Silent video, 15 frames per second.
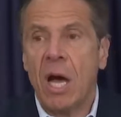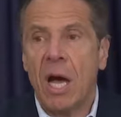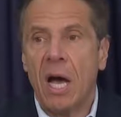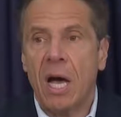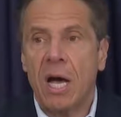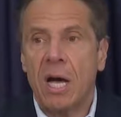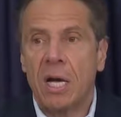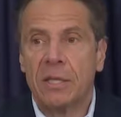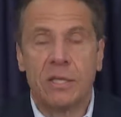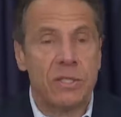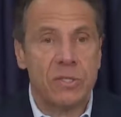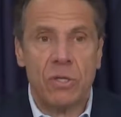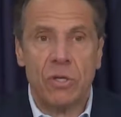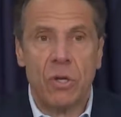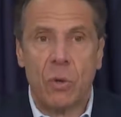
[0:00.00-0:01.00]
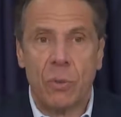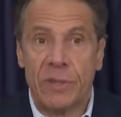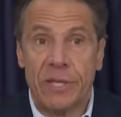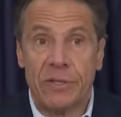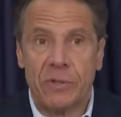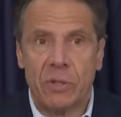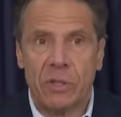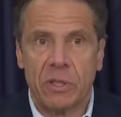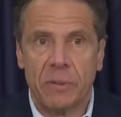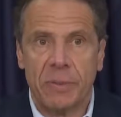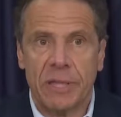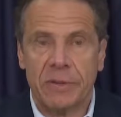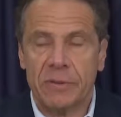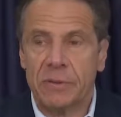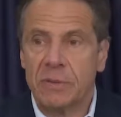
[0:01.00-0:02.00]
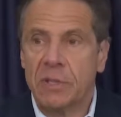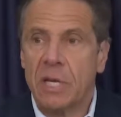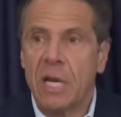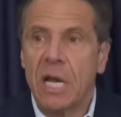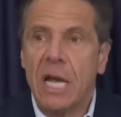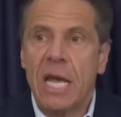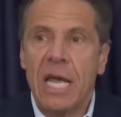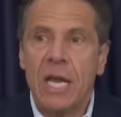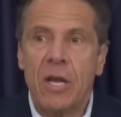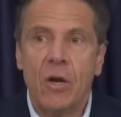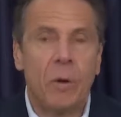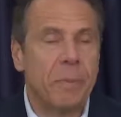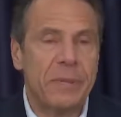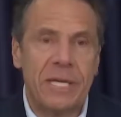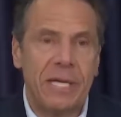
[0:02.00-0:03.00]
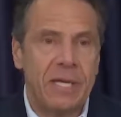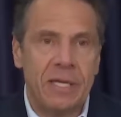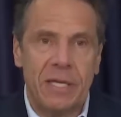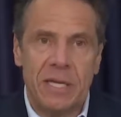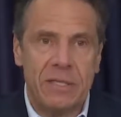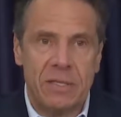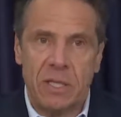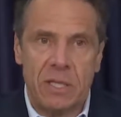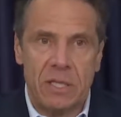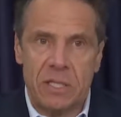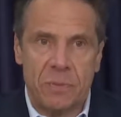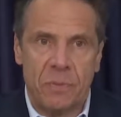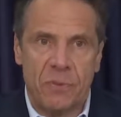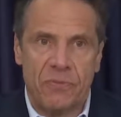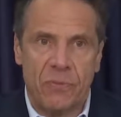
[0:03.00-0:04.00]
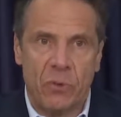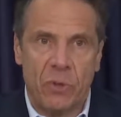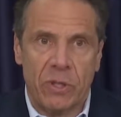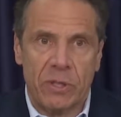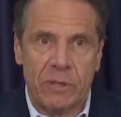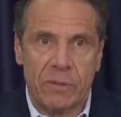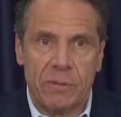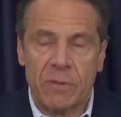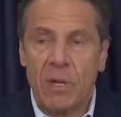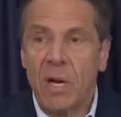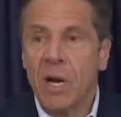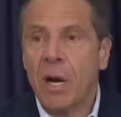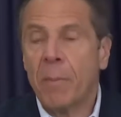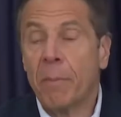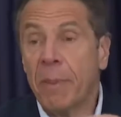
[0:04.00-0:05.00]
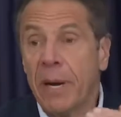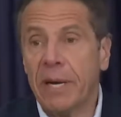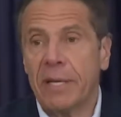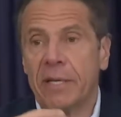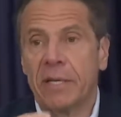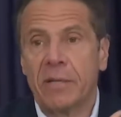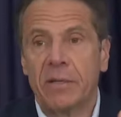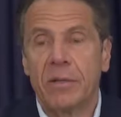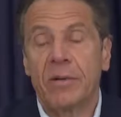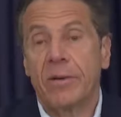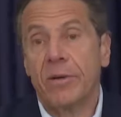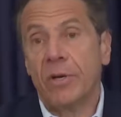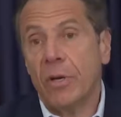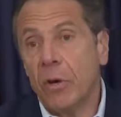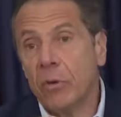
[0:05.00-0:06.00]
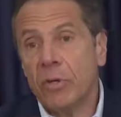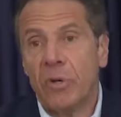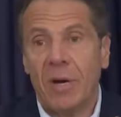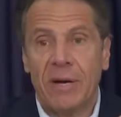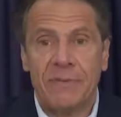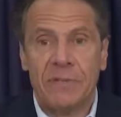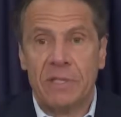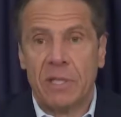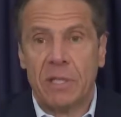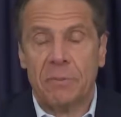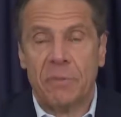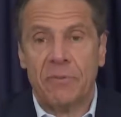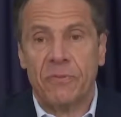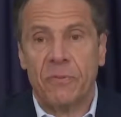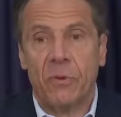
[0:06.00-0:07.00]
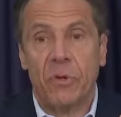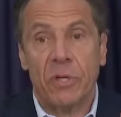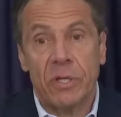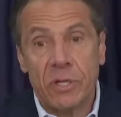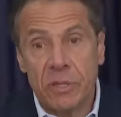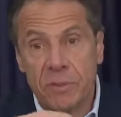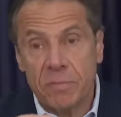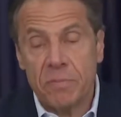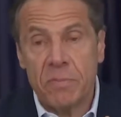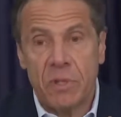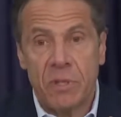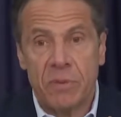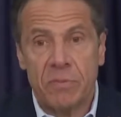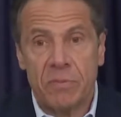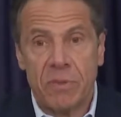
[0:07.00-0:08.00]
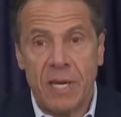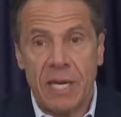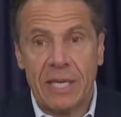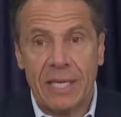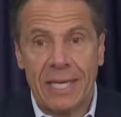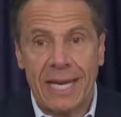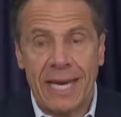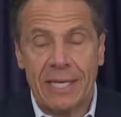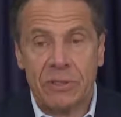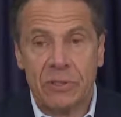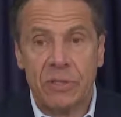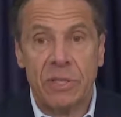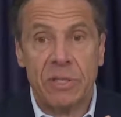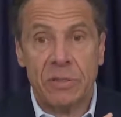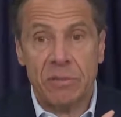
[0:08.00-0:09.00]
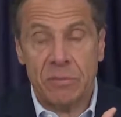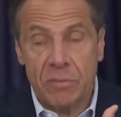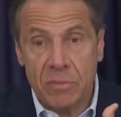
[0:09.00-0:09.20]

doesn't know what they're talking about. Nobody has done this before. But no, you haven't done it before. You take an action